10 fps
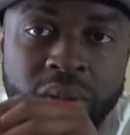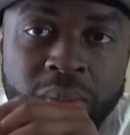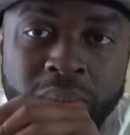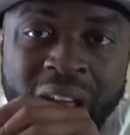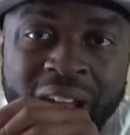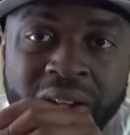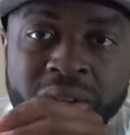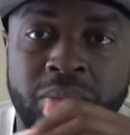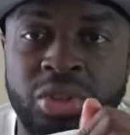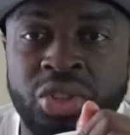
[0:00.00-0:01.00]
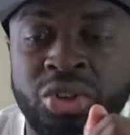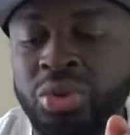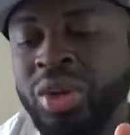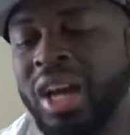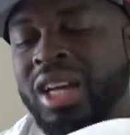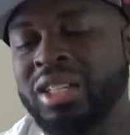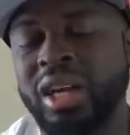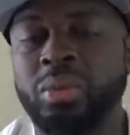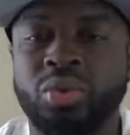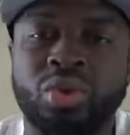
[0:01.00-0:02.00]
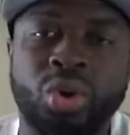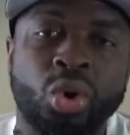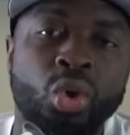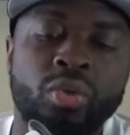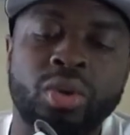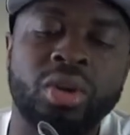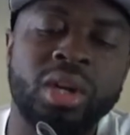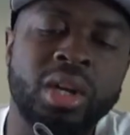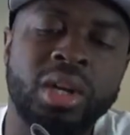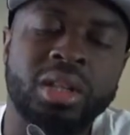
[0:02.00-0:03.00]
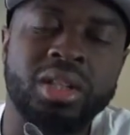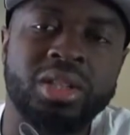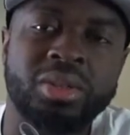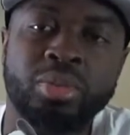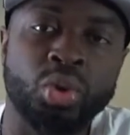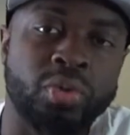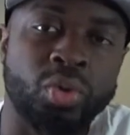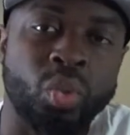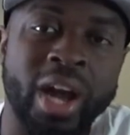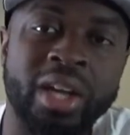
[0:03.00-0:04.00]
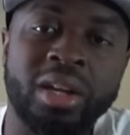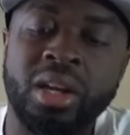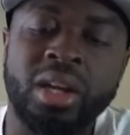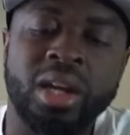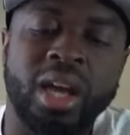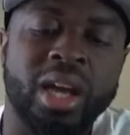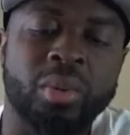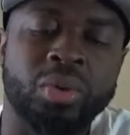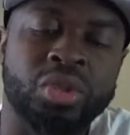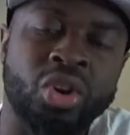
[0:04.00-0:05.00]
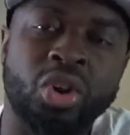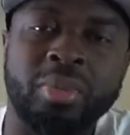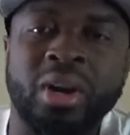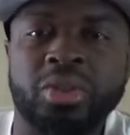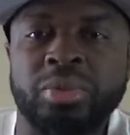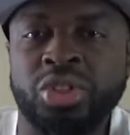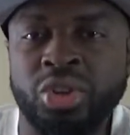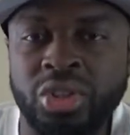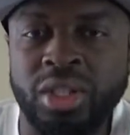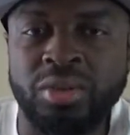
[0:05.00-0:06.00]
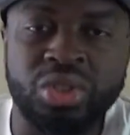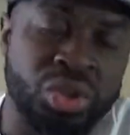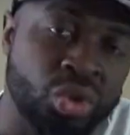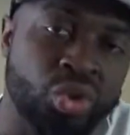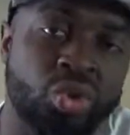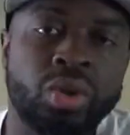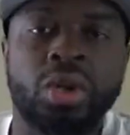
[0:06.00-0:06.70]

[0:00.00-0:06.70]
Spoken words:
black material guys, now we're going to go over this beautiful white, and we're going to talk about the materials of the shoe.